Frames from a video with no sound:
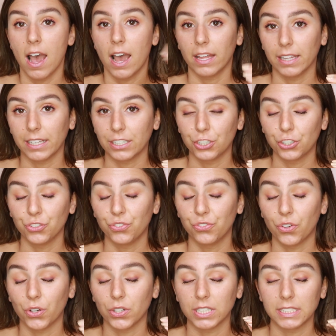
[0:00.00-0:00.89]
I like to
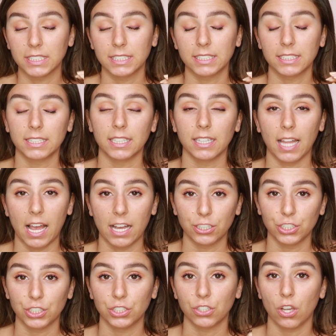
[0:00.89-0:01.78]
focus the
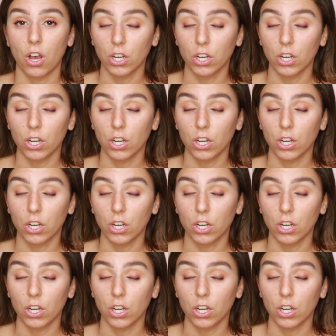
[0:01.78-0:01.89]
lashes